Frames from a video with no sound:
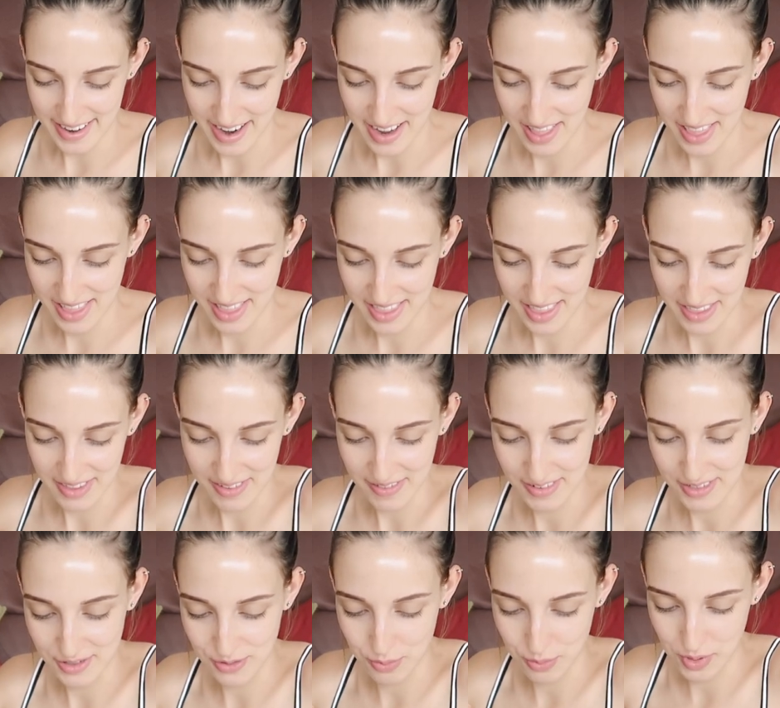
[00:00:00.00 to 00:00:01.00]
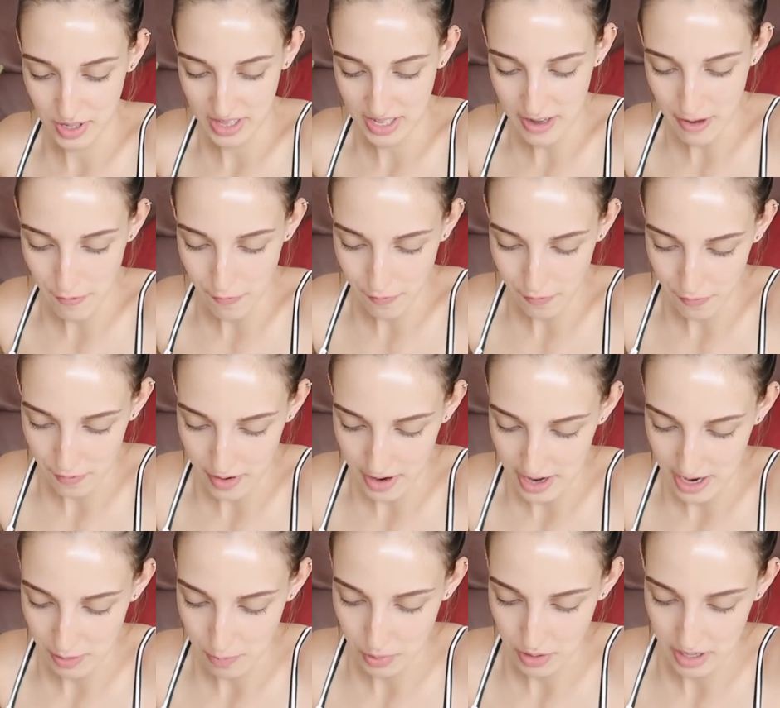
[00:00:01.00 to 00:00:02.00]
I was really
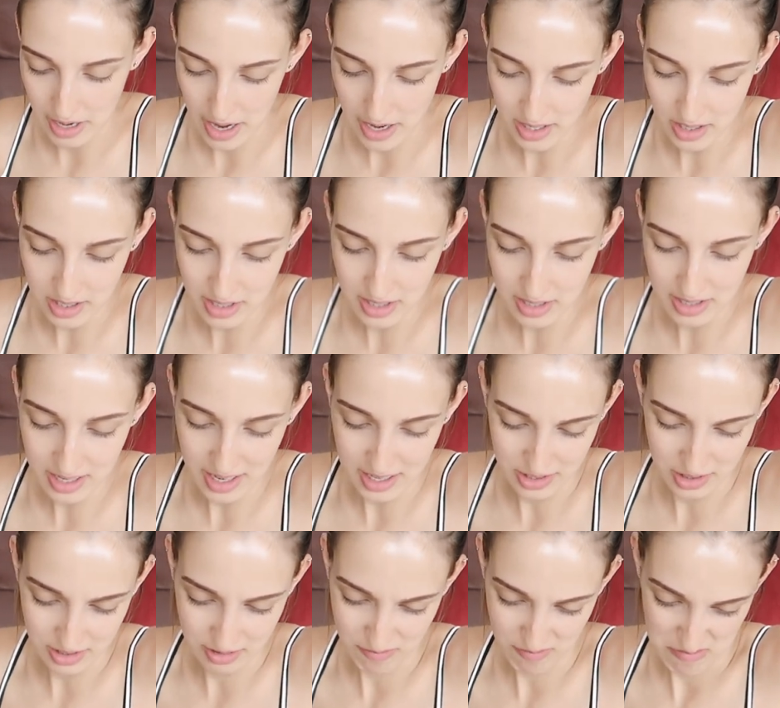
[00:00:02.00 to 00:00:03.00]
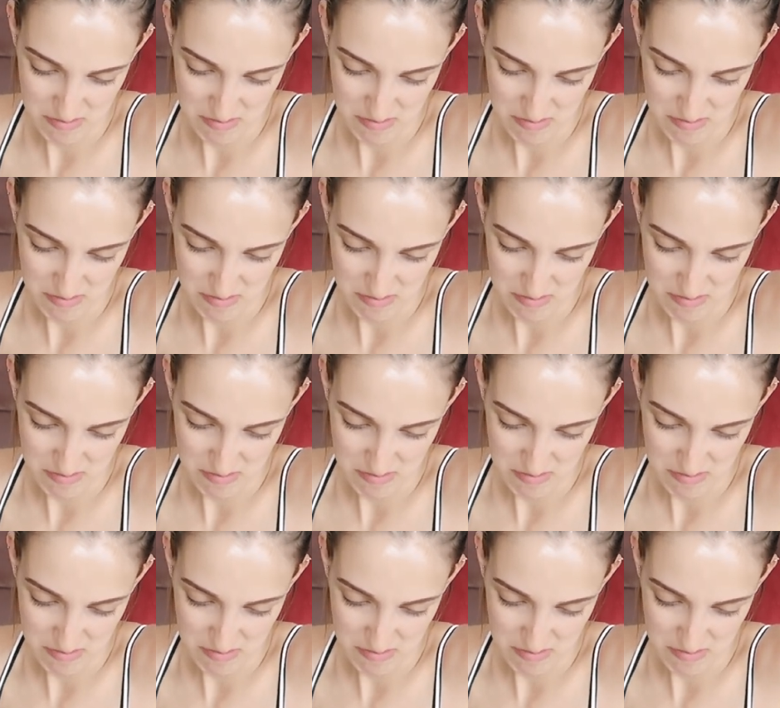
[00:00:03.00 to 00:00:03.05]
afraid but it actually tastes